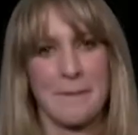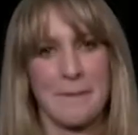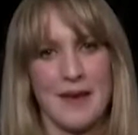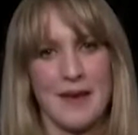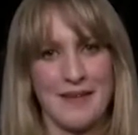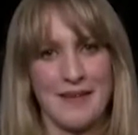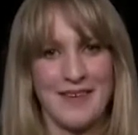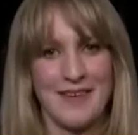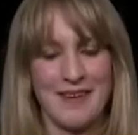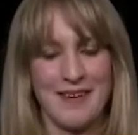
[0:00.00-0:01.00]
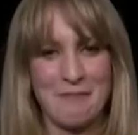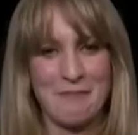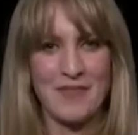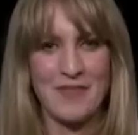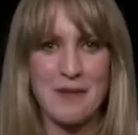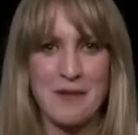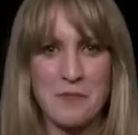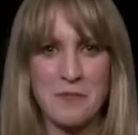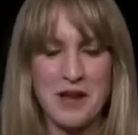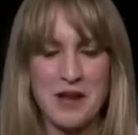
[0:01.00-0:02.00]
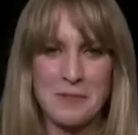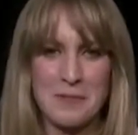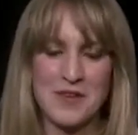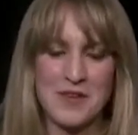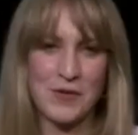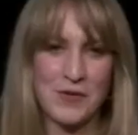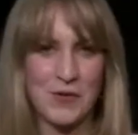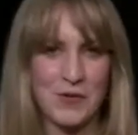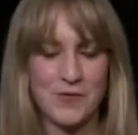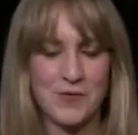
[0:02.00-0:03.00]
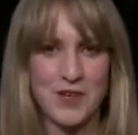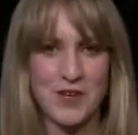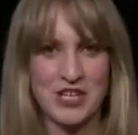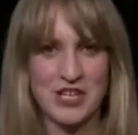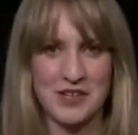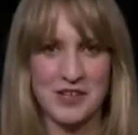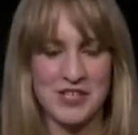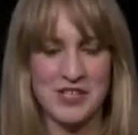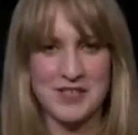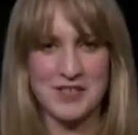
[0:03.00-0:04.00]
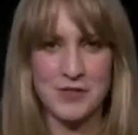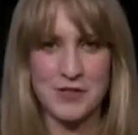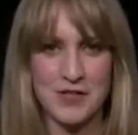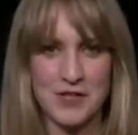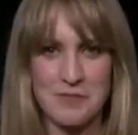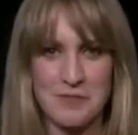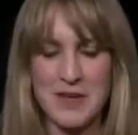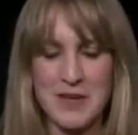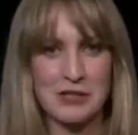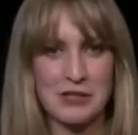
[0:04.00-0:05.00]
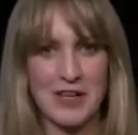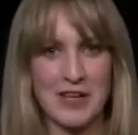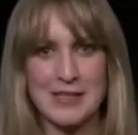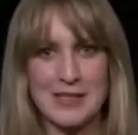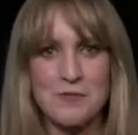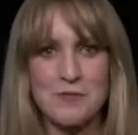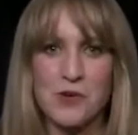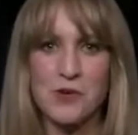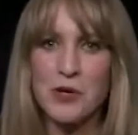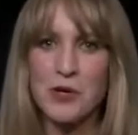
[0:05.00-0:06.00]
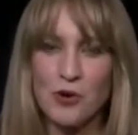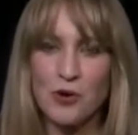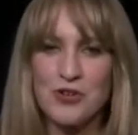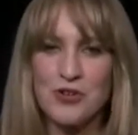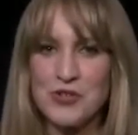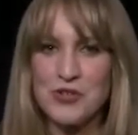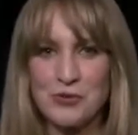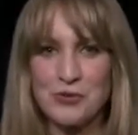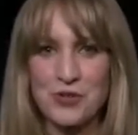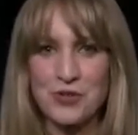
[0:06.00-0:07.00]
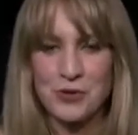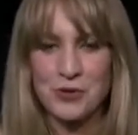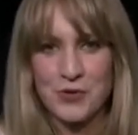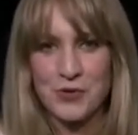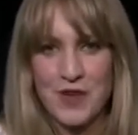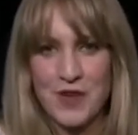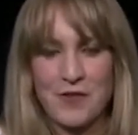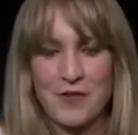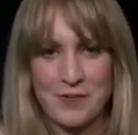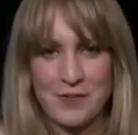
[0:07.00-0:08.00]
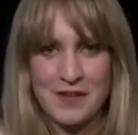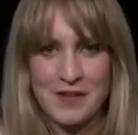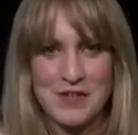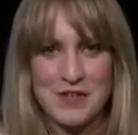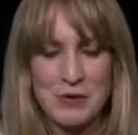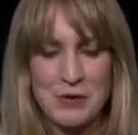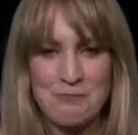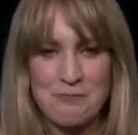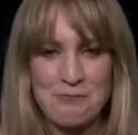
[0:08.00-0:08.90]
Yeah, yeah. And then when it comes to those sort of finishing touches for to make it look festive, what do you do? What are your favourite things to do?